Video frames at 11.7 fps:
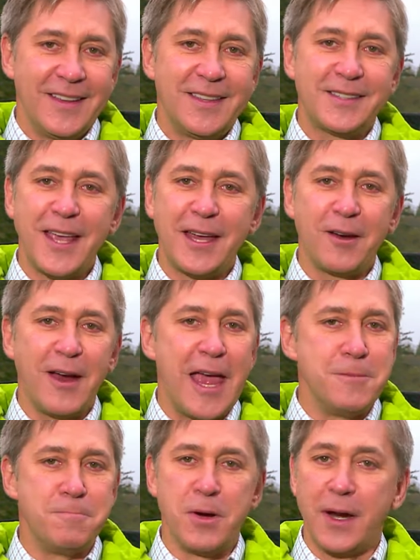This hiker
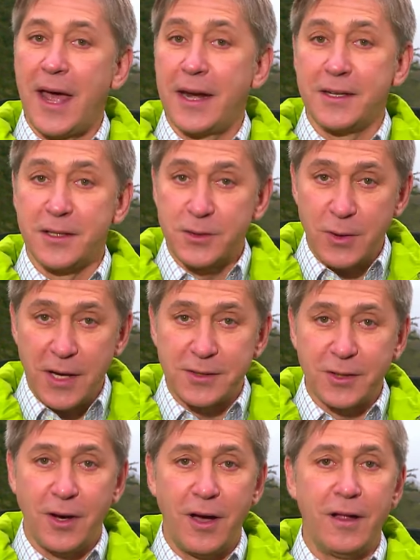hadn't put out a
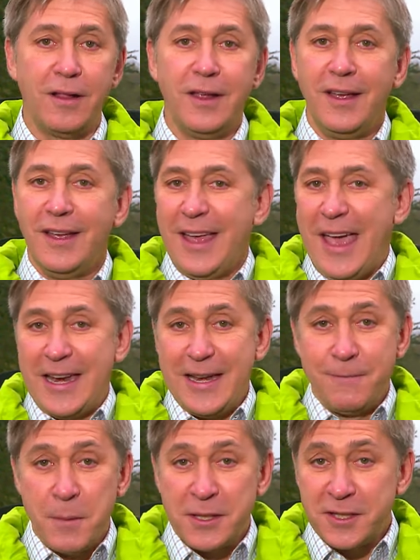distress call, hadn't
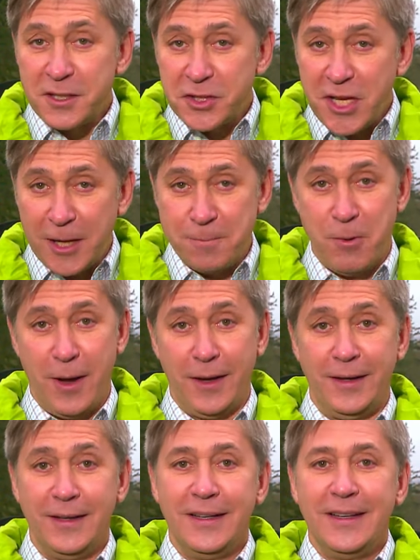even missed a checkpoint.
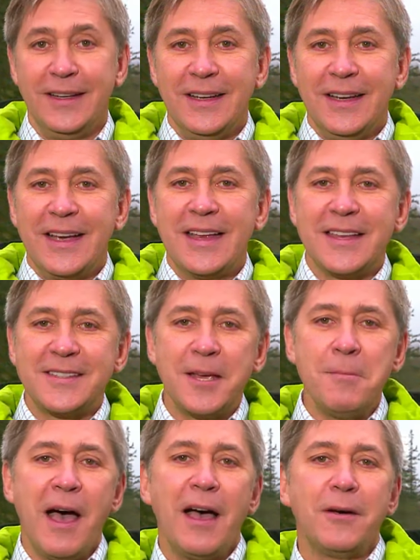And yet
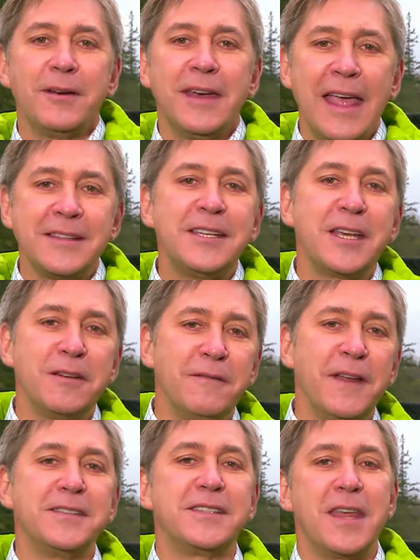somehow Nancy
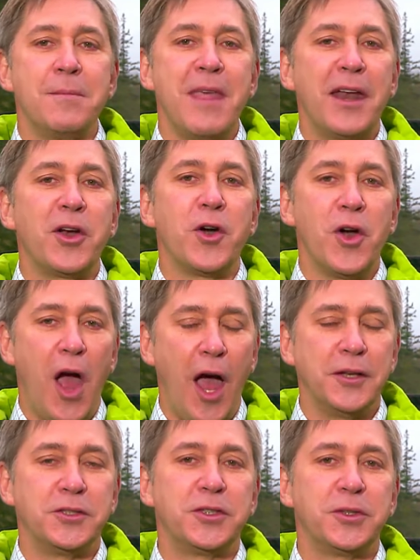convinced them that her
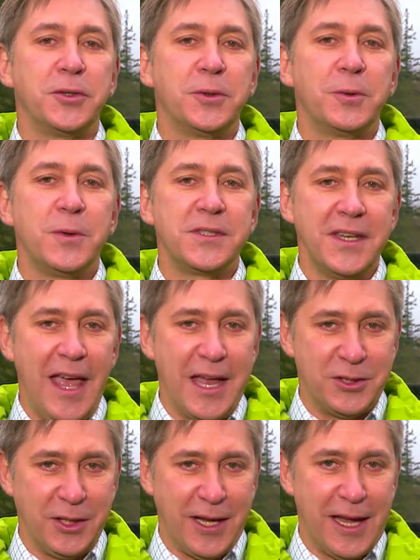hunch was an
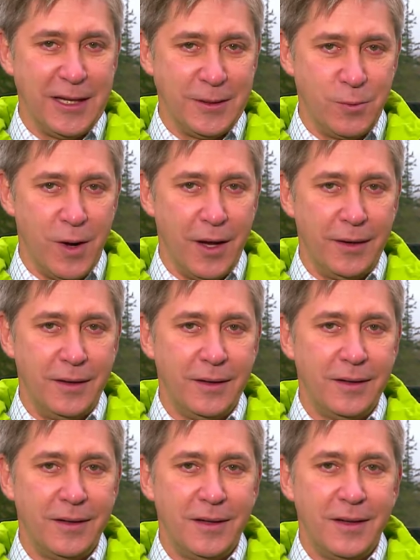educated one.
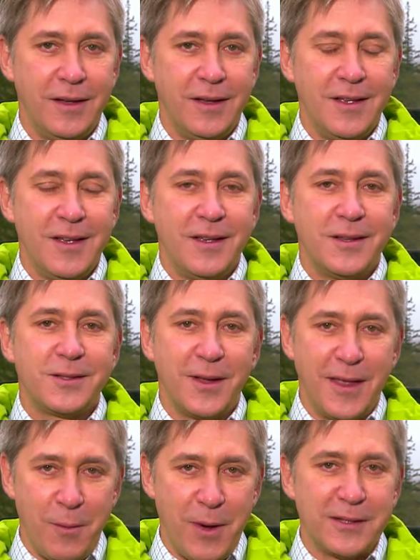So
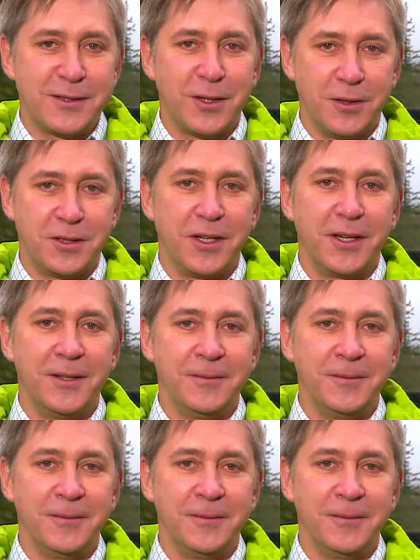they went searching.